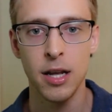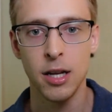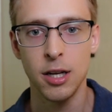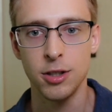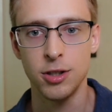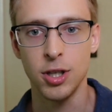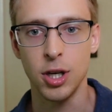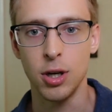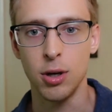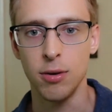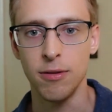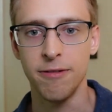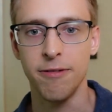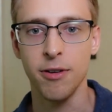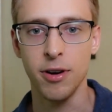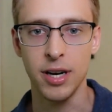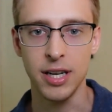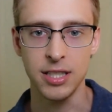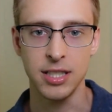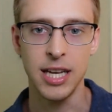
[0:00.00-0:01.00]
So
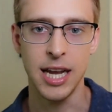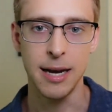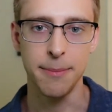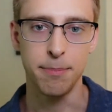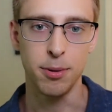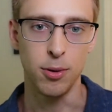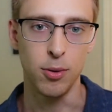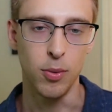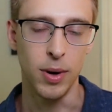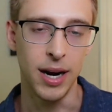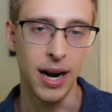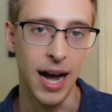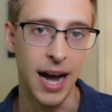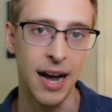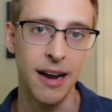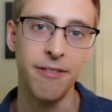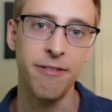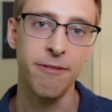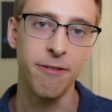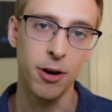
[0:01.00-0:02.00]
for example, when
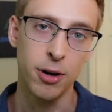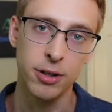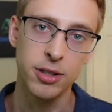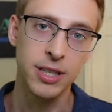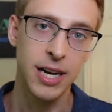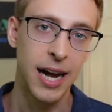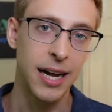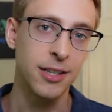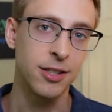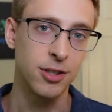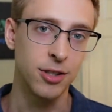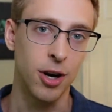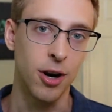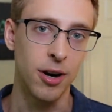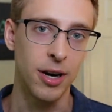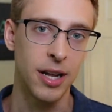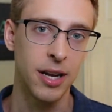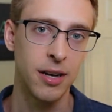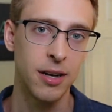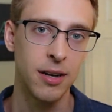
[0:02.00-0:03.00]
I first got
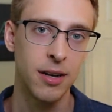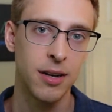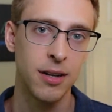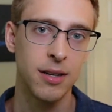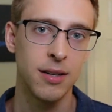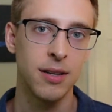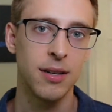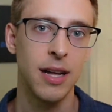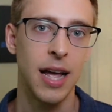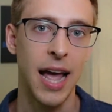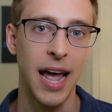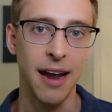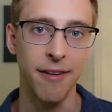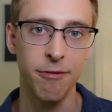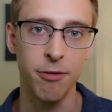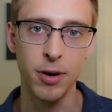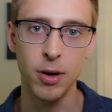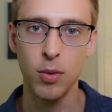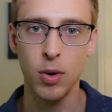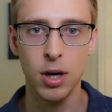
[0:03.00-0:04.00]
started,
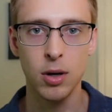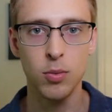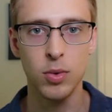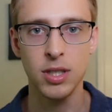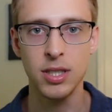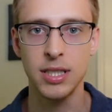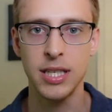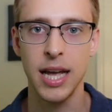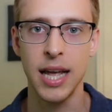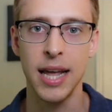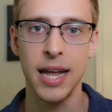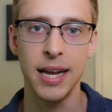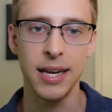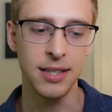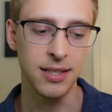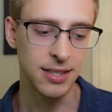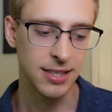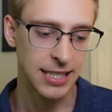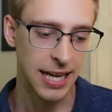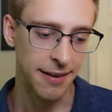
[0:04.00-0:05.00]
everyone was saying
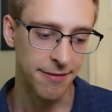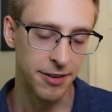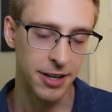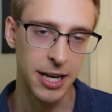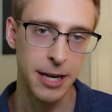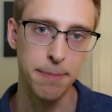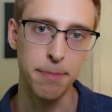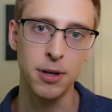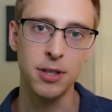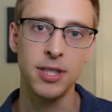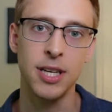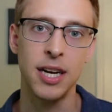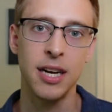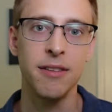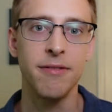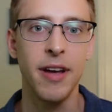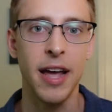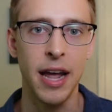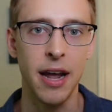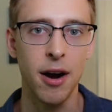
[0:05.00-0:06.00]
70%
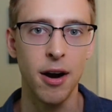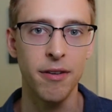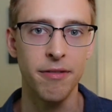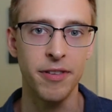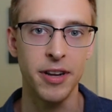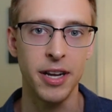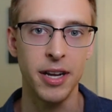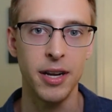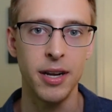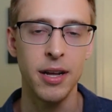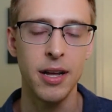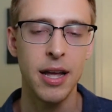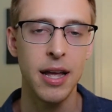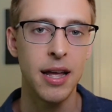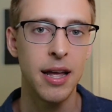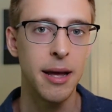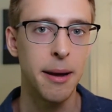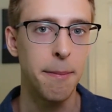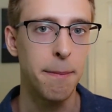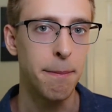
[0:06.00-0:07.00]
of ARV
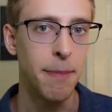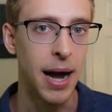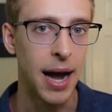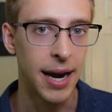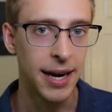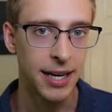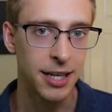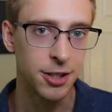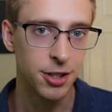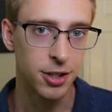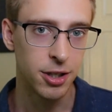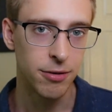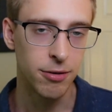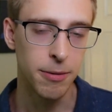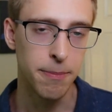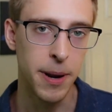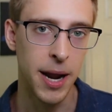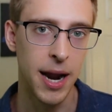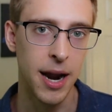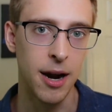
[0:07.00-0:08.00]
minus your
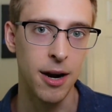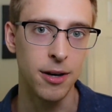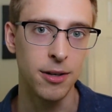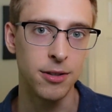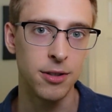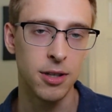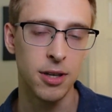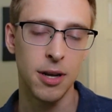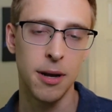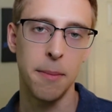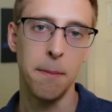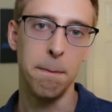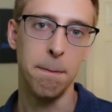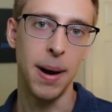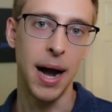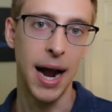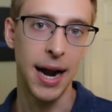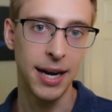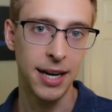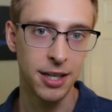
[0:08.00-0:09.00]
repairs,
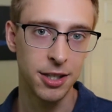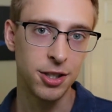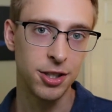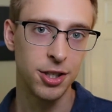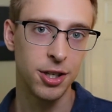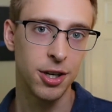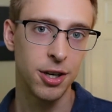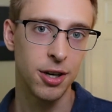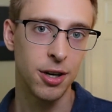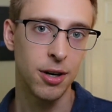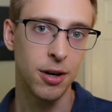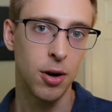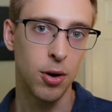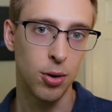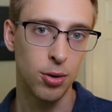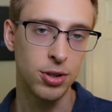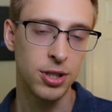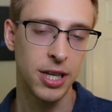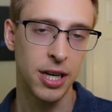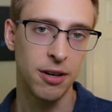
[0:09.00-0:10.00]
minus your
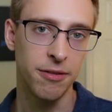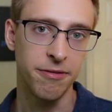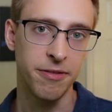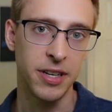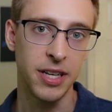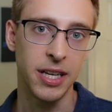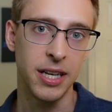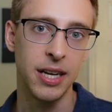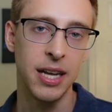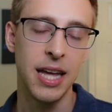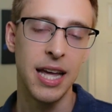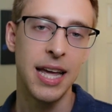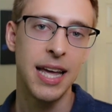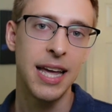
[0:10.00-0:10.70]
wholesale fee